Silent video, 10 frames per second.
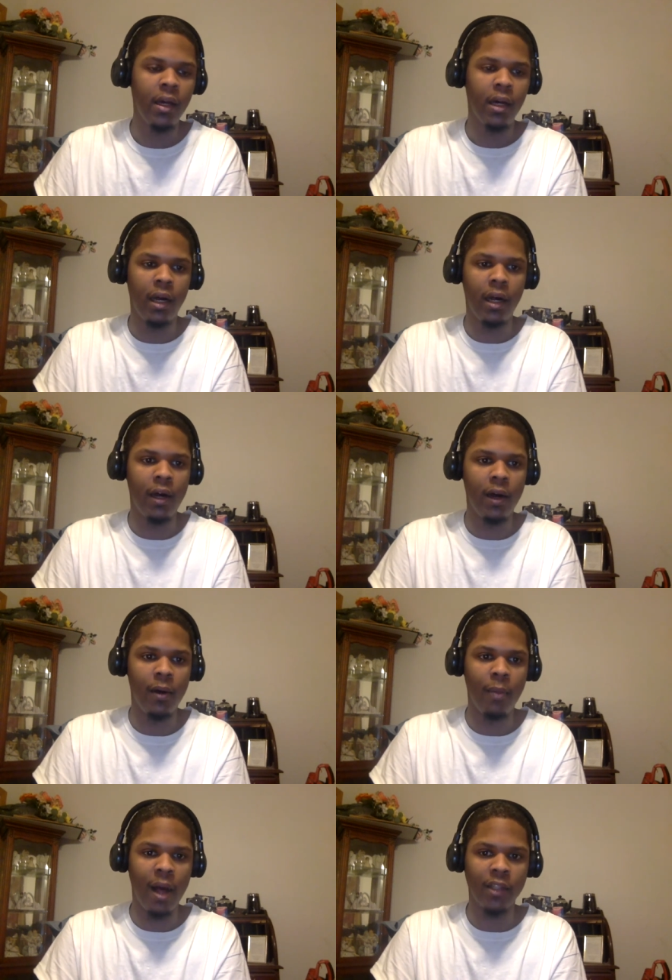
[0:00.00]
um,
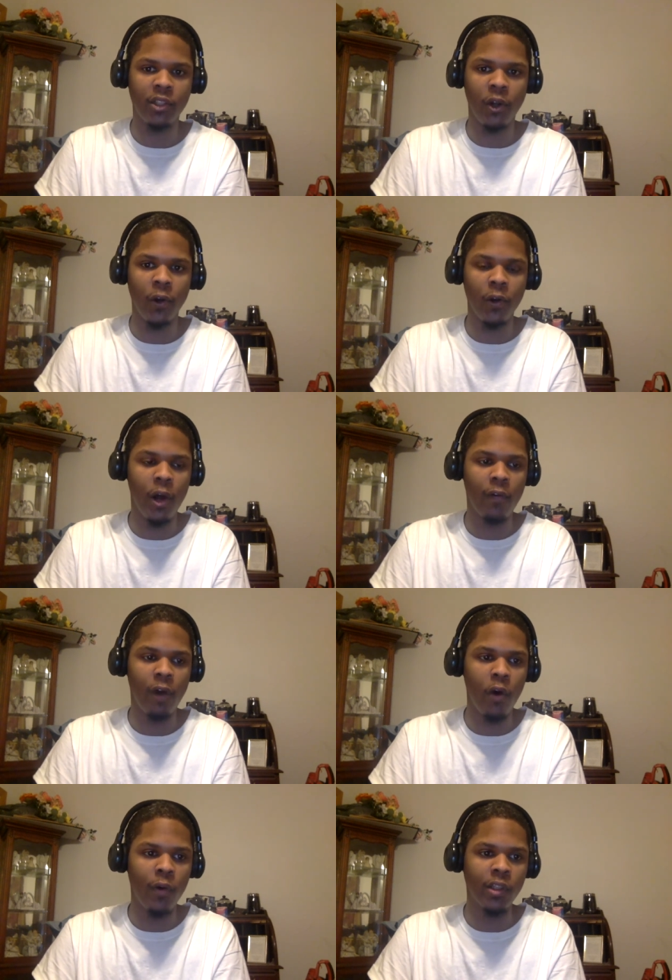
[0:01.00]
by starting off
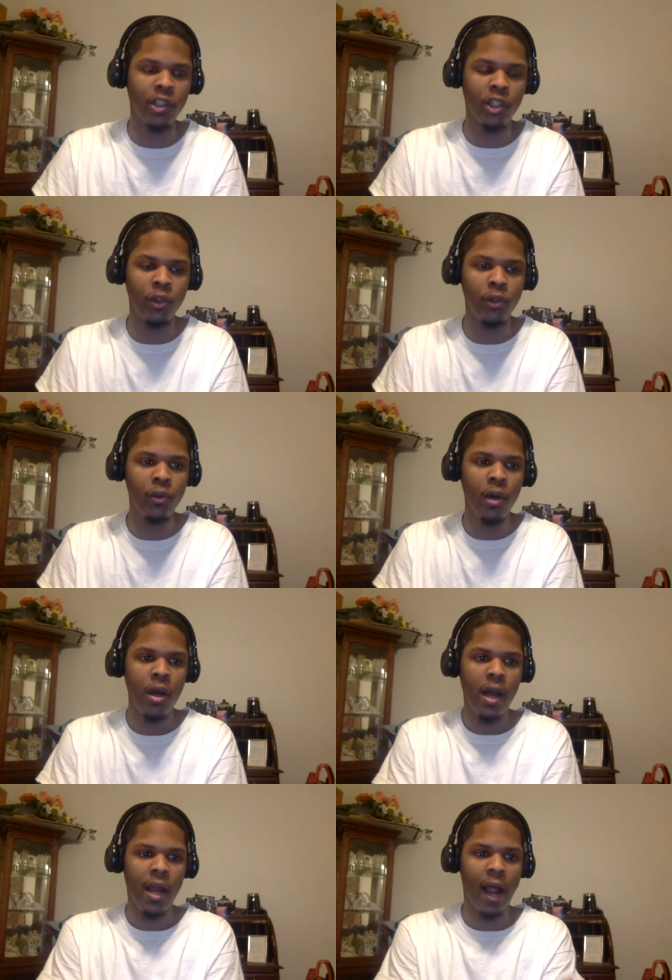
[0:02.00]
0 2
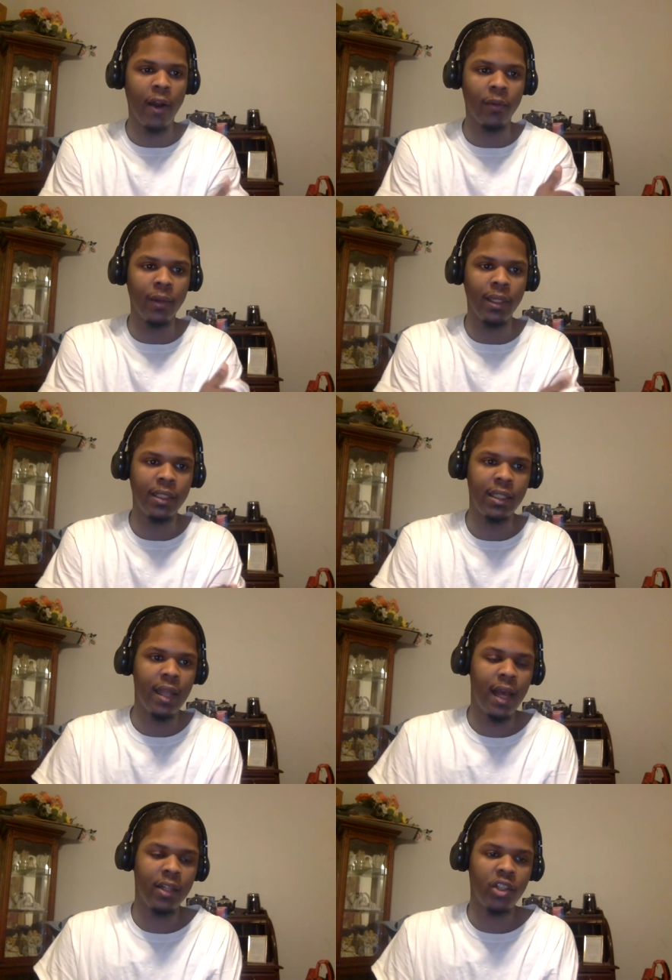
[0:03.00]
and I don't really see
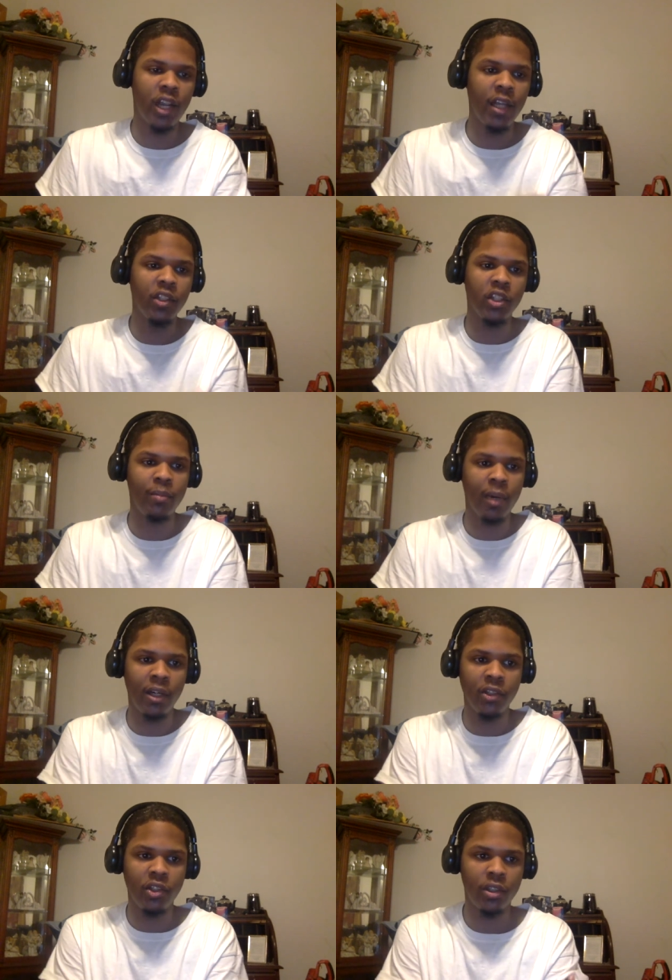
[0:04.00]
that changing
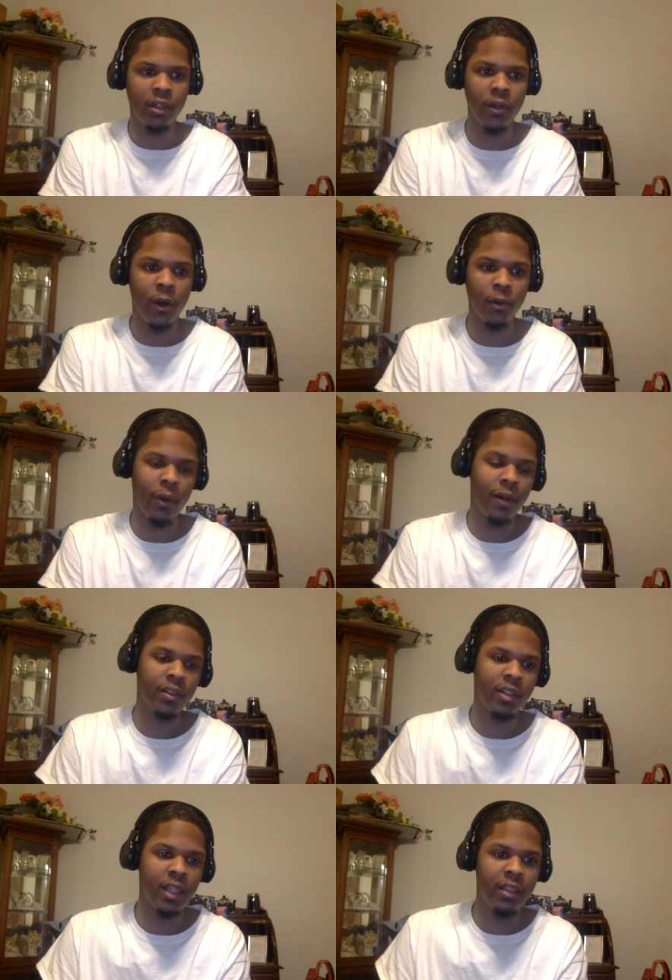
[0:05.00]
much, you know, throughout the
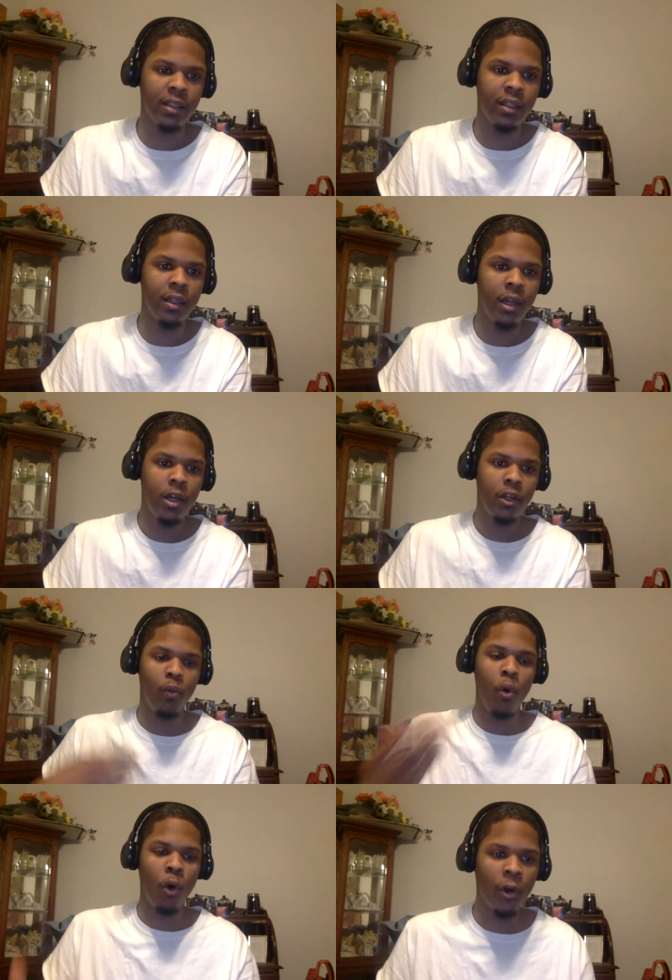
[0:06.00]
season. The
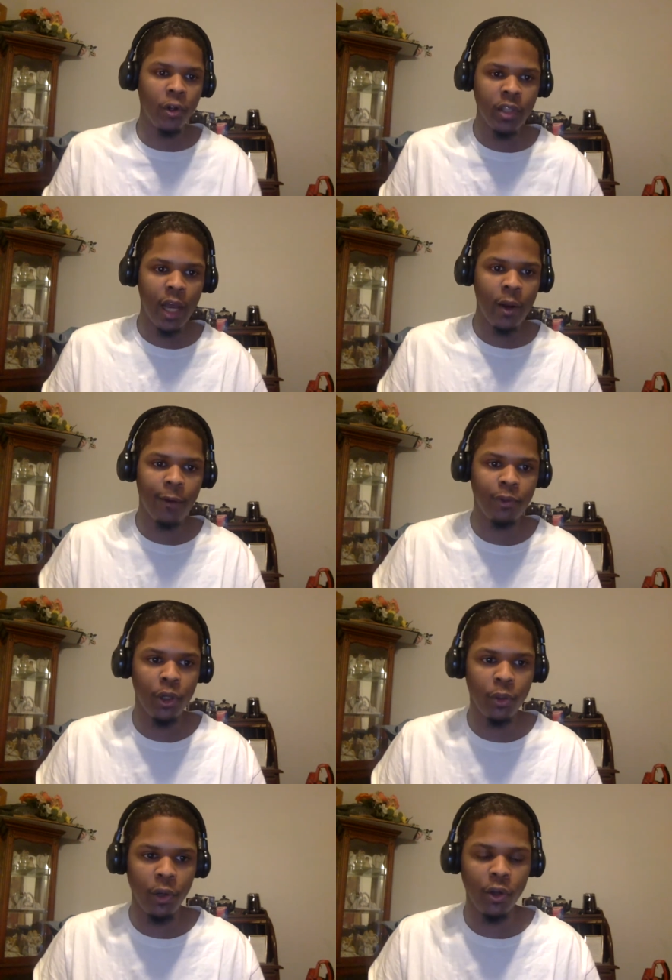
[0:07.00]
Warriors got off to a
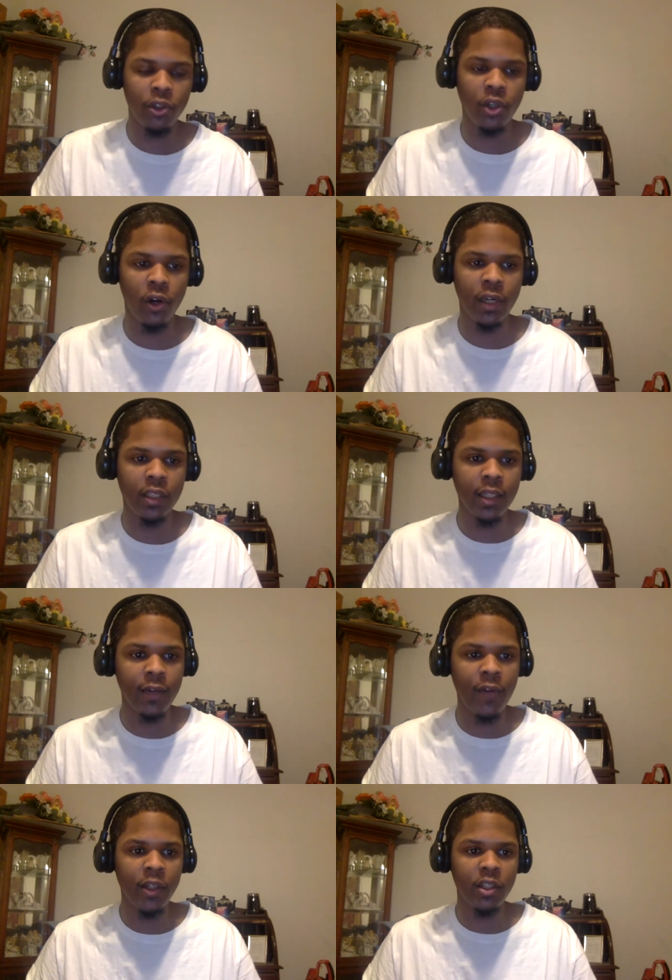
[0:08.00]
3-0 start. They took
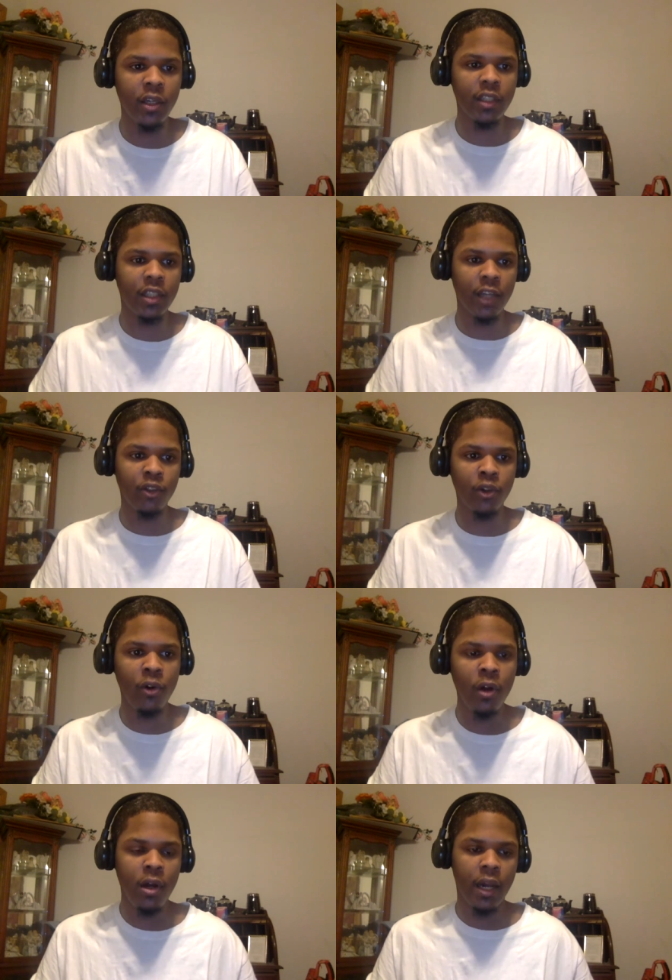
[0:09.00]
advantage of their schedule
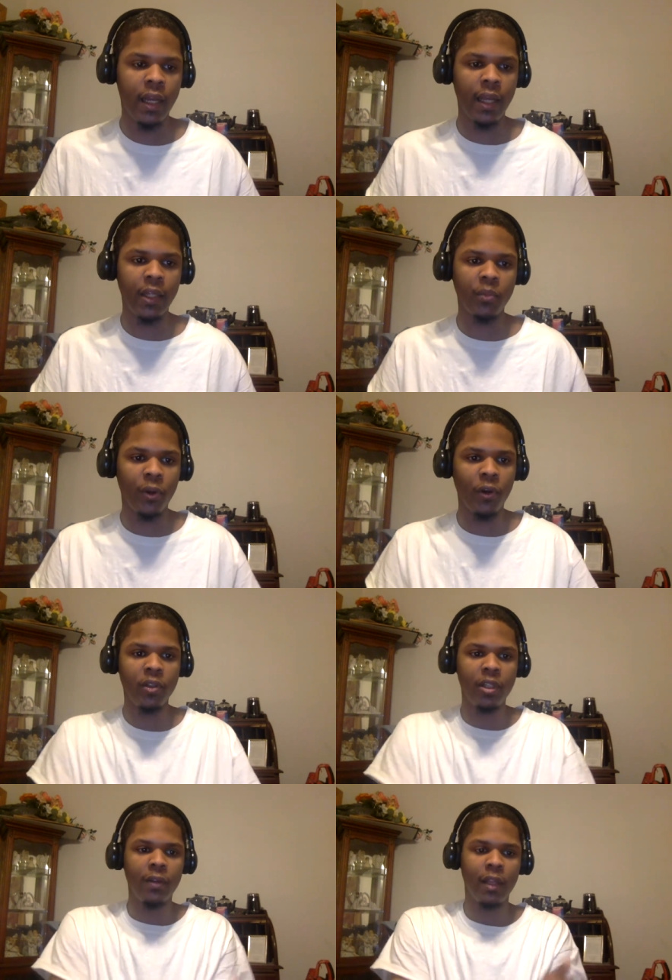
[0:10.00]
and the
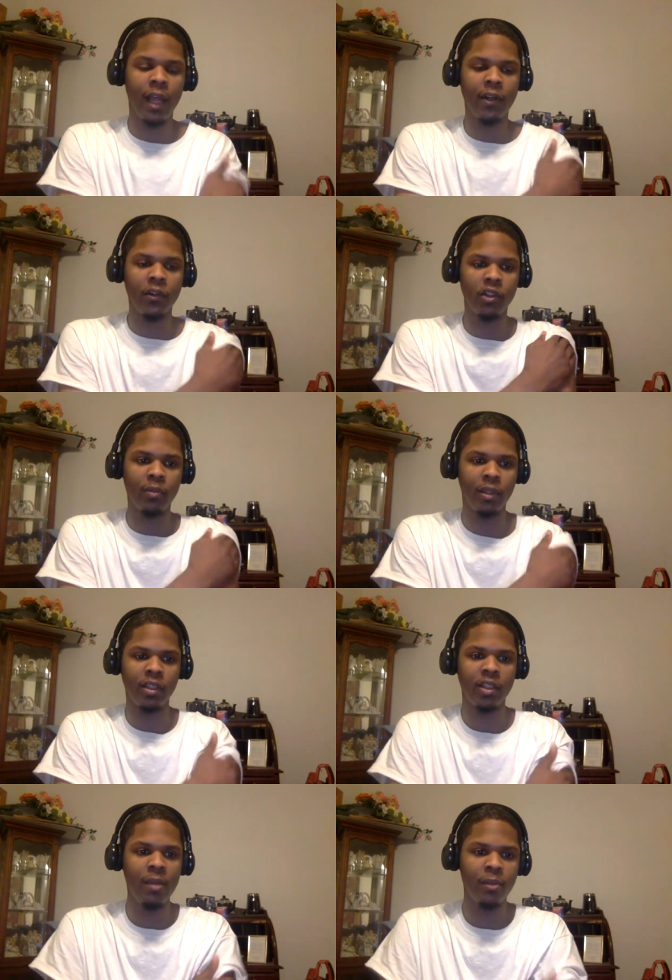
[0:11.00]
inexperience of the Lakers, but
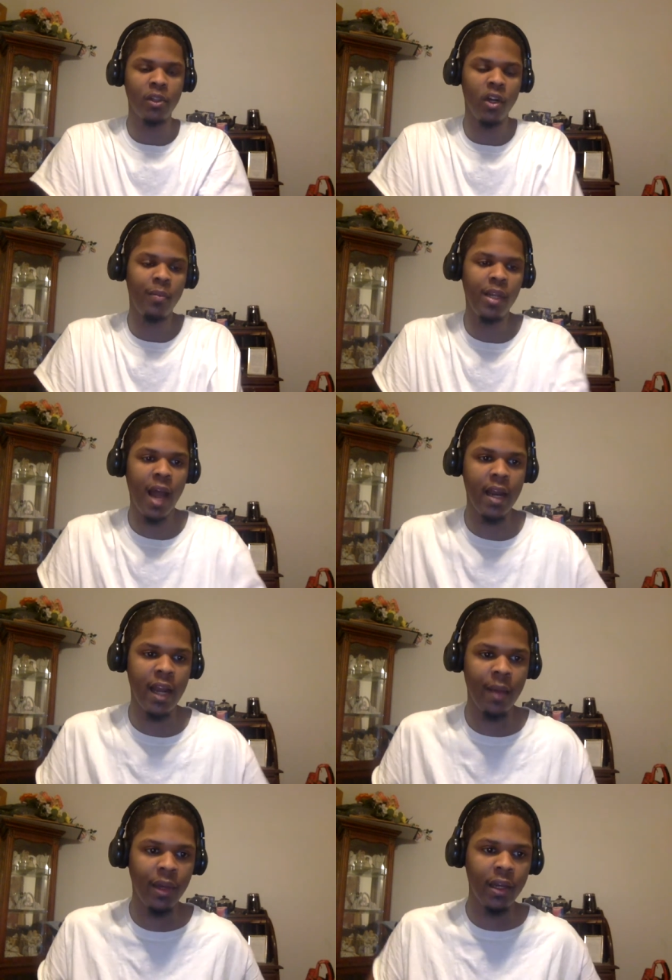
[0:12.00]
this team is going to be
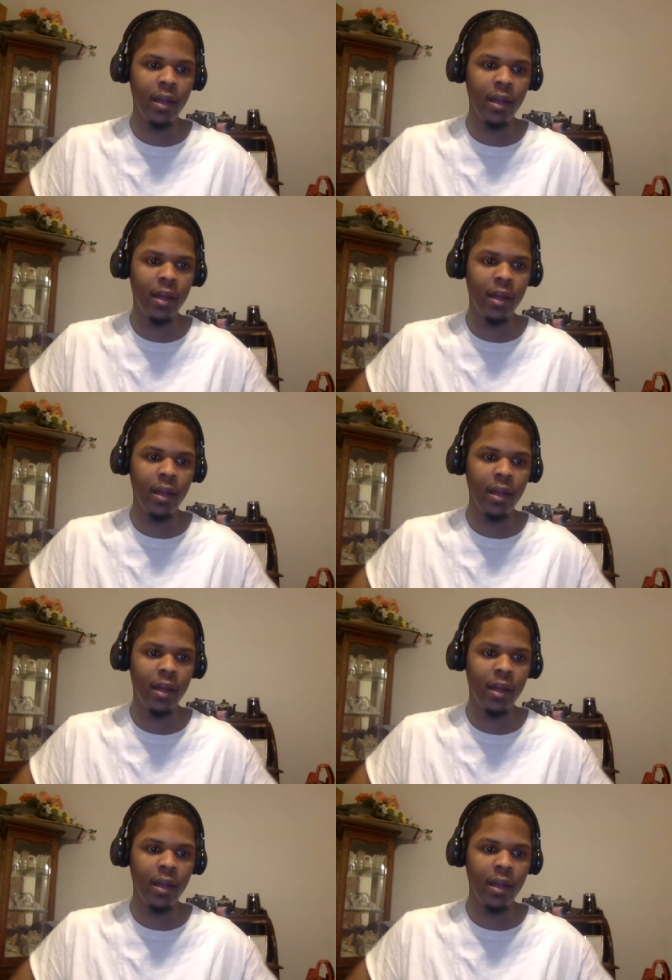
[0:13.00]
dynamic.